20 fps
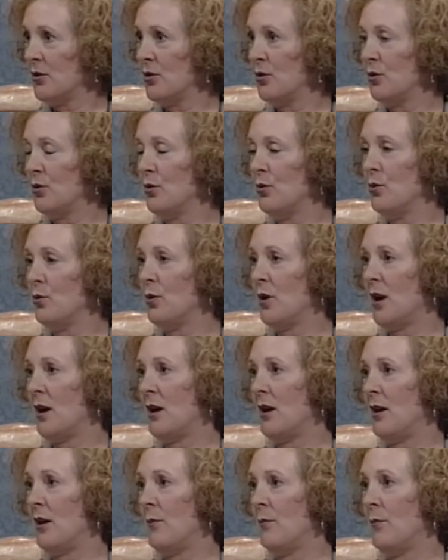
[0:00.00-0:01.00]
who
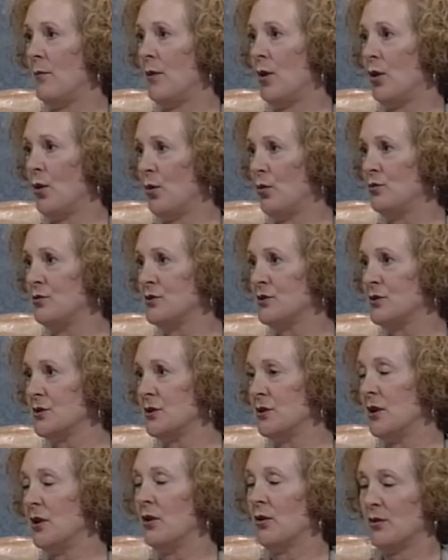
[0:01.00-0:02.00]
um,
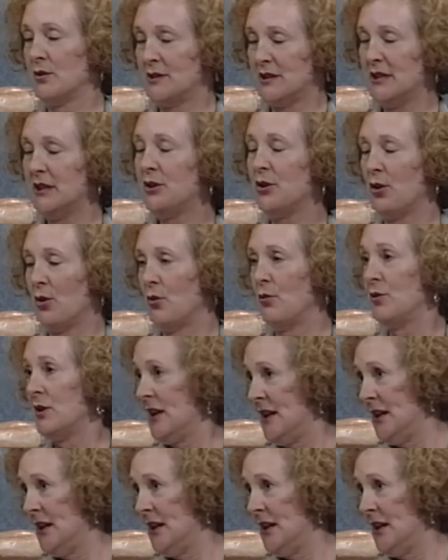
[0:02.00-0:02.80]
owns or did own